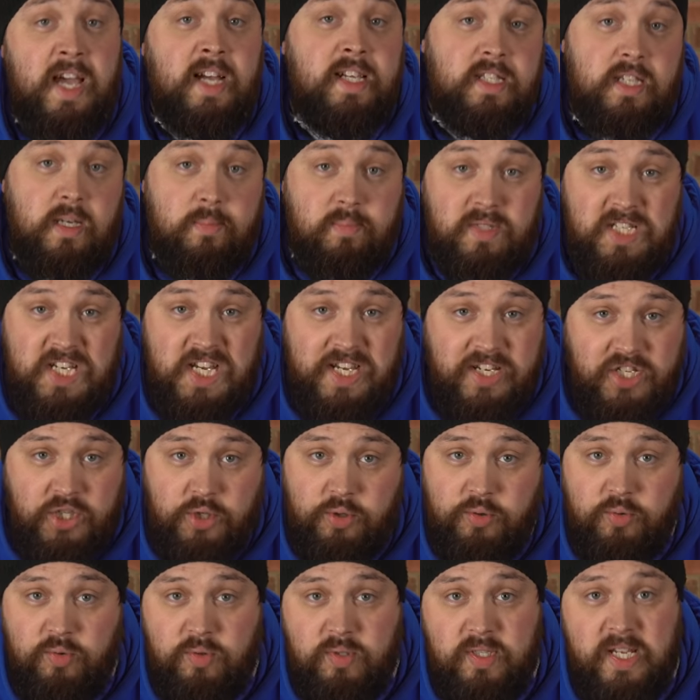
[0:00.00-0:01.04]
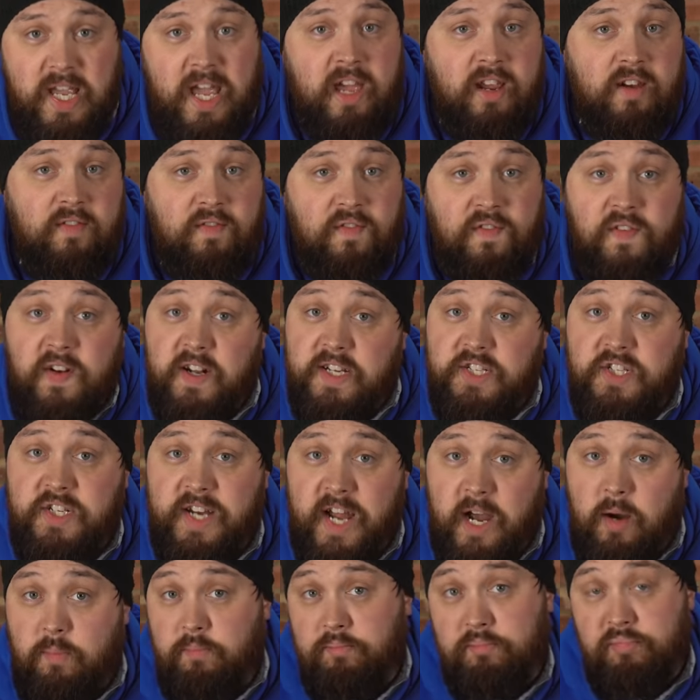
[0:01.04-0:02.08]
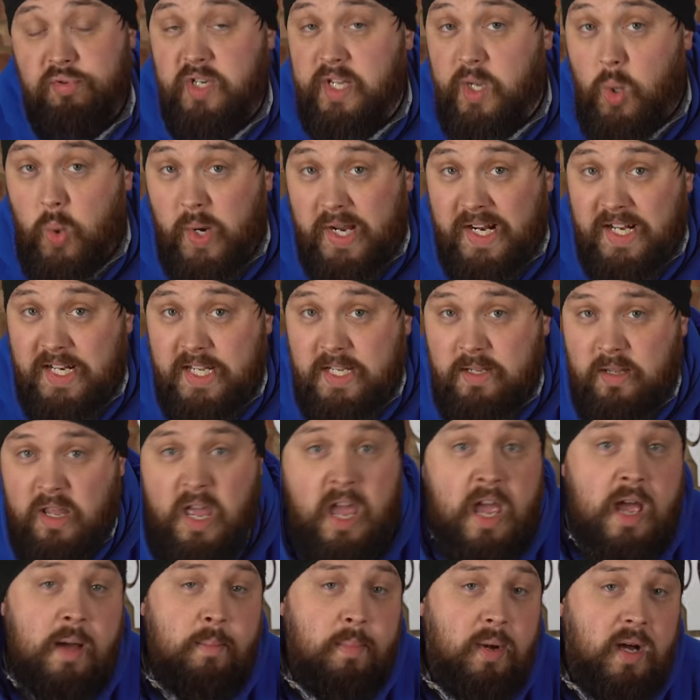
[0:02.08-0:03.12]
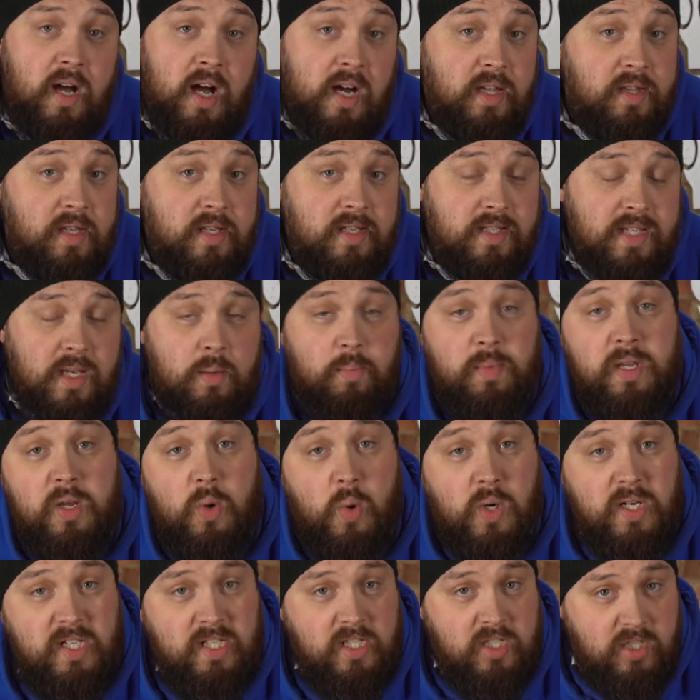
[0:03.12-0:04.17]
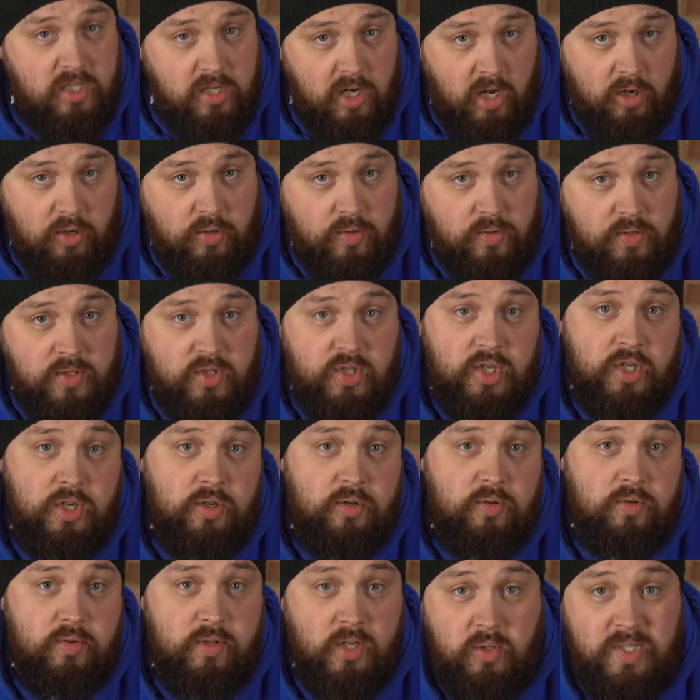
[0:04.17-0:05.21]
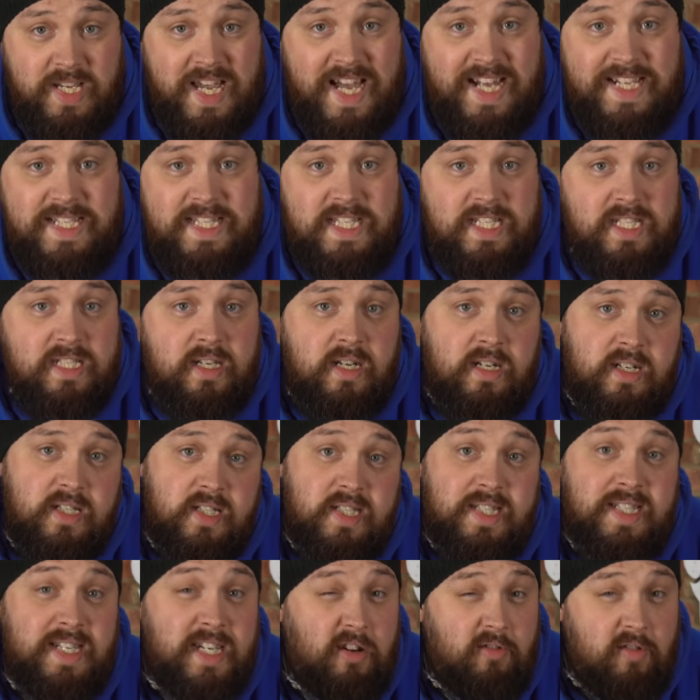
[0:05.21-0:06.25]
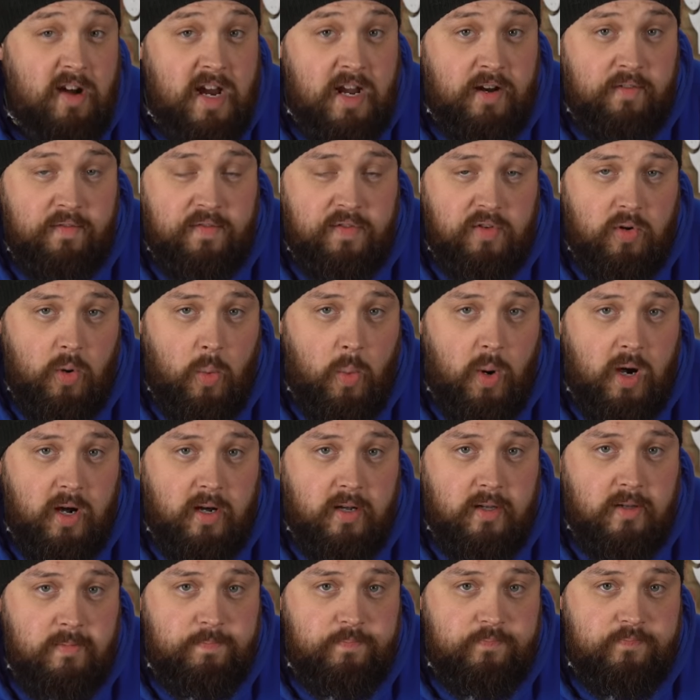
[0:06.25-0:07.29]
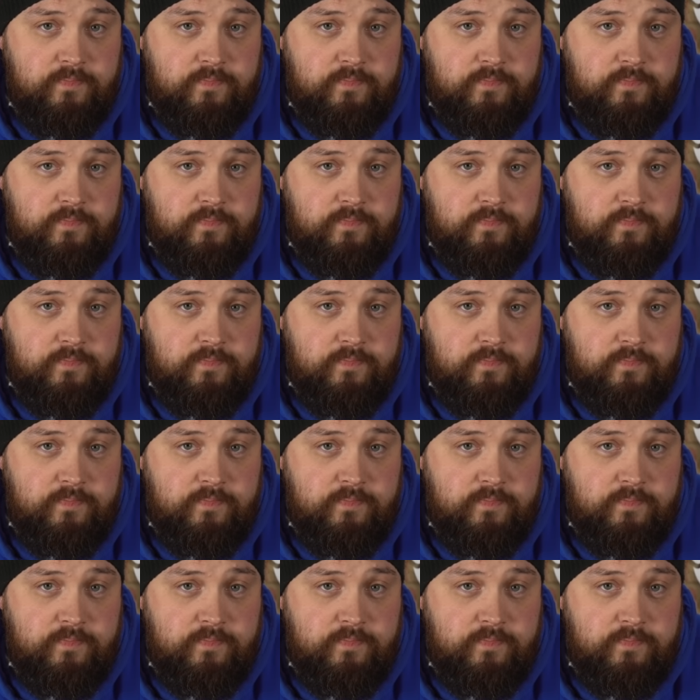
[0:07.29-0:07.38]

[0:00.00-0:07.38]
Some tissues can flush it out pretty quickly, but others can be quite slow, so those gases kind of stick around for a while.